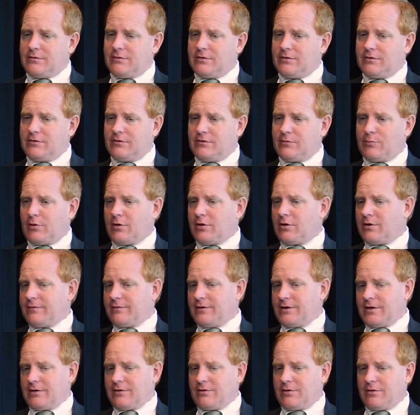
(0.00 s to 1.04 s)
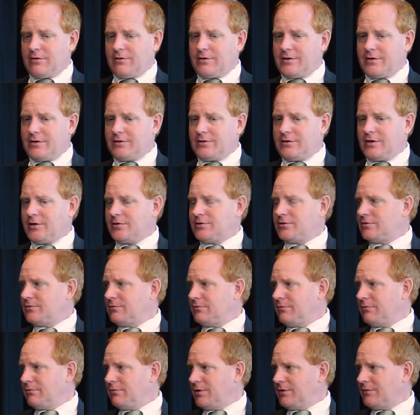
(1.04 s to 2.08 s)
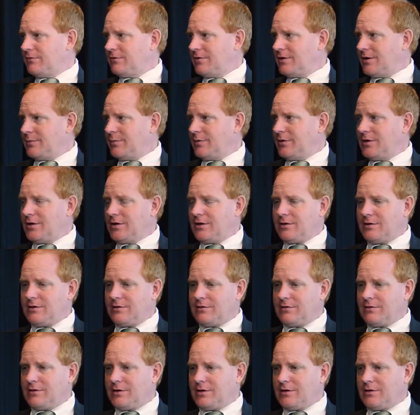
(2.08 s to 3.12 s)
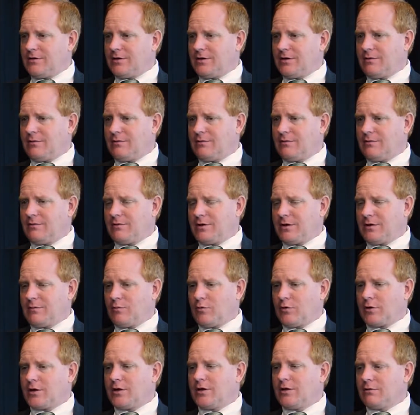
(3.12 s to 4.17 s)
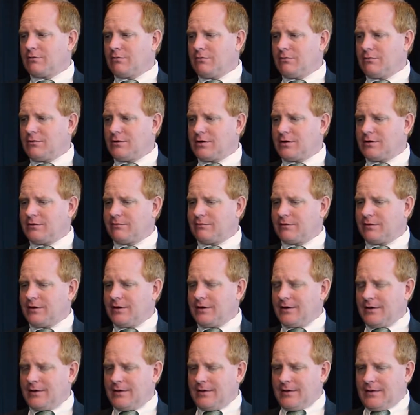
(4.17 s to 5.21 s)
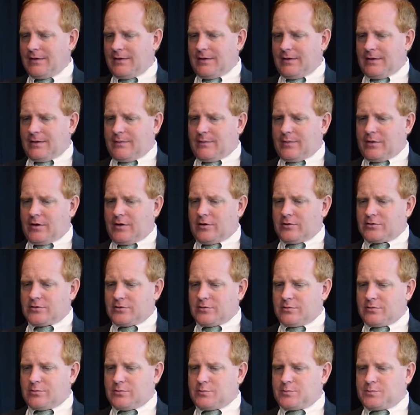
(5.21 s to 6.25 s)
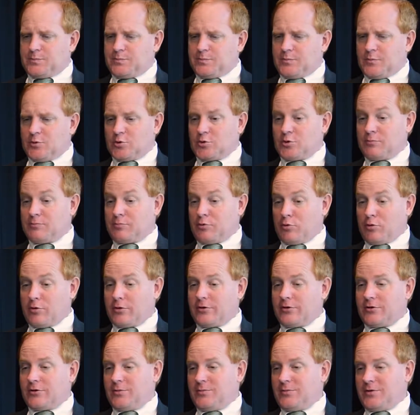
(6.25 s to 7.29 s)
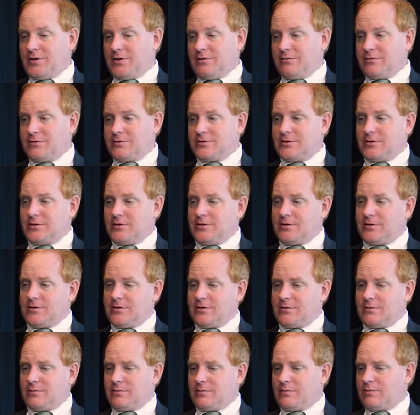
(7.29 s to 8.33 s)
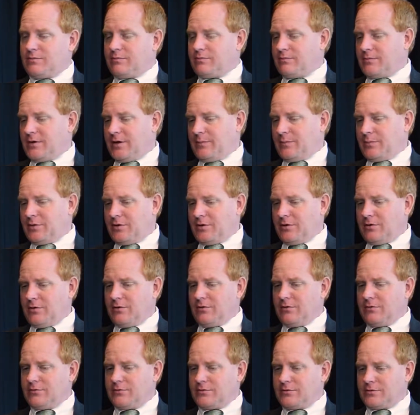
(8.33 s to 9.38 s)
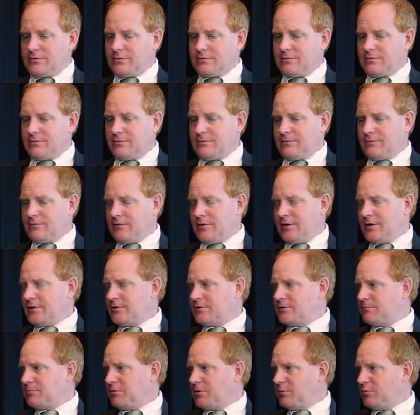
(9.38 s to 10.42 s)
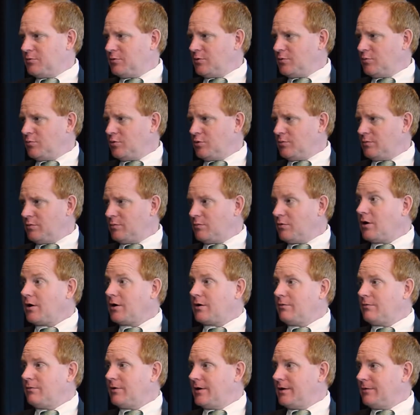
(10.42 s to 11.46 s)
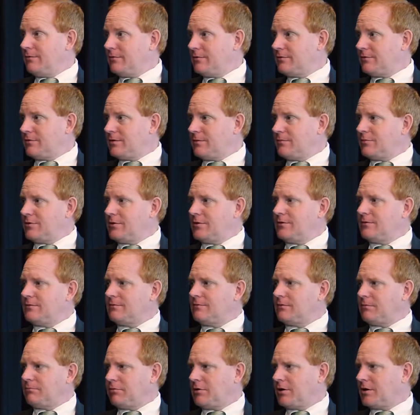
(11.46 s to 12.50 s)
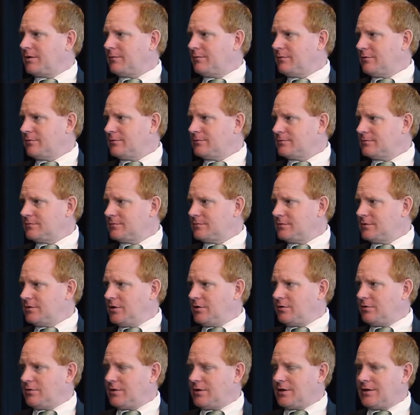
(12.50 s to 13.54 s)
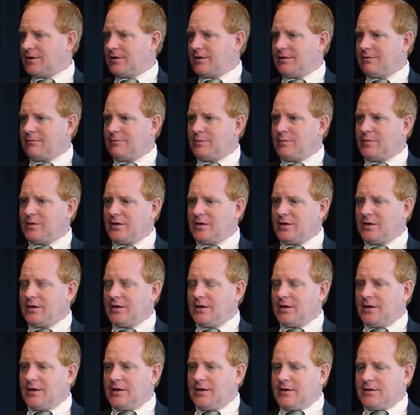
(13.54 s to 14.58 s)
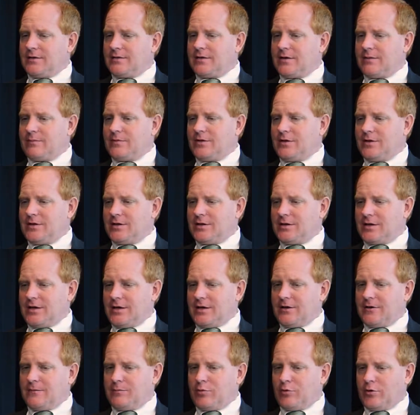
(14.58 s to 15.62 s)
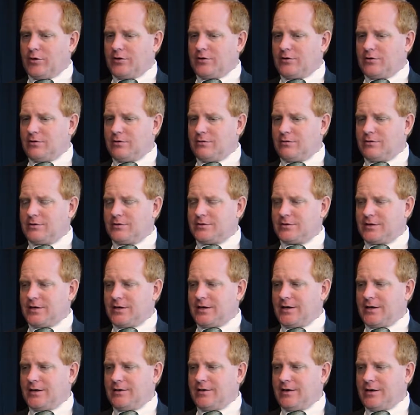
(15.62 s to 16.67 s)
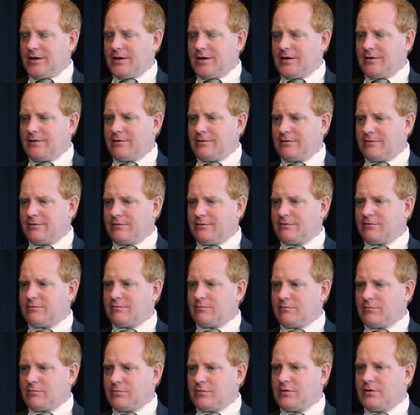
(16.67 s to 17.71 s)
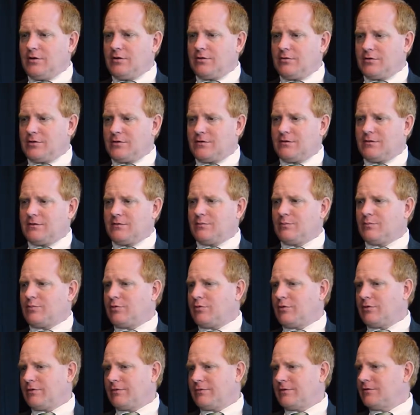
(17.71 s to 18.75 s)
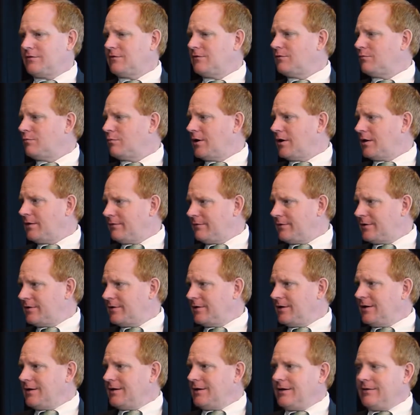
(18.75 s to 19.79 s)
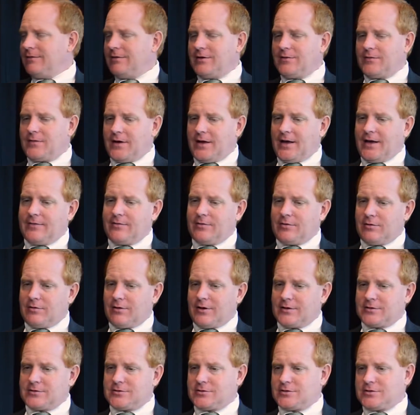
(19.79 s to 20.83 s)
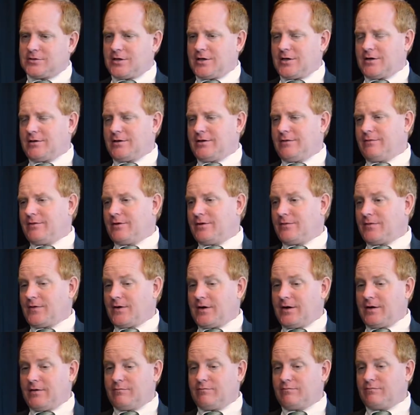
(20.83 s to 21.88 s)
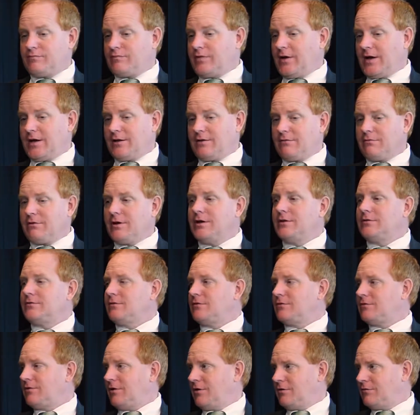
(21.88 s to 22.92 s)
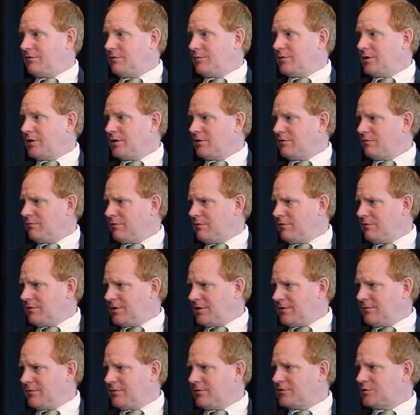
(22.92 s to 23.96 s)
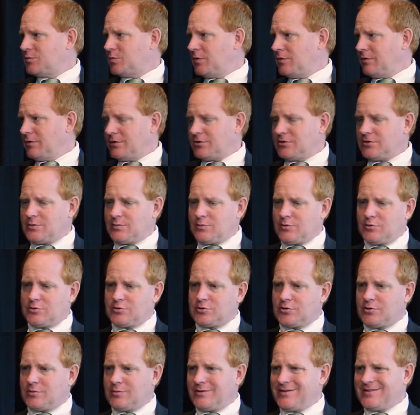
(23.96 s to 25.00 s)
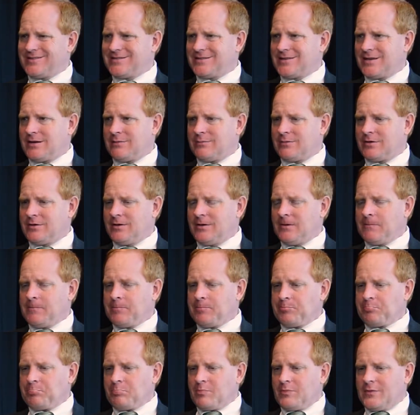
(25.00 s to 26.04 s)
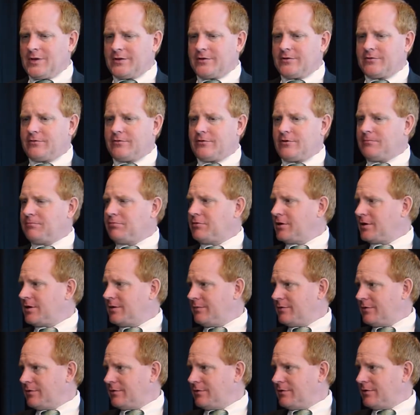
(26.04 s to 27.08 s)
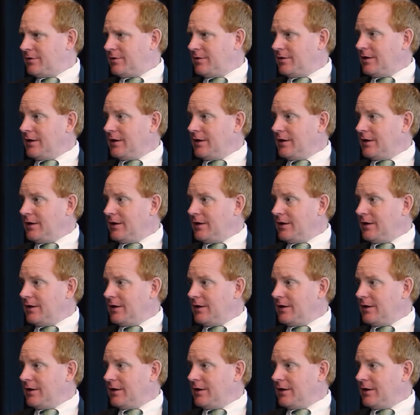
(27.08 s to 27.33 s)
is part of it. I'd call it intentional grief, stepping in and working through this. But also, most important to me was that my peers and friends and people in the room would walk away with something applicable. That it would be something that they could point to and say, yeah, this is important, this is relevant, even if I haven't lost a child, even if I've had great success in my career, never experienced demotion or reassignment, that there's an applicability,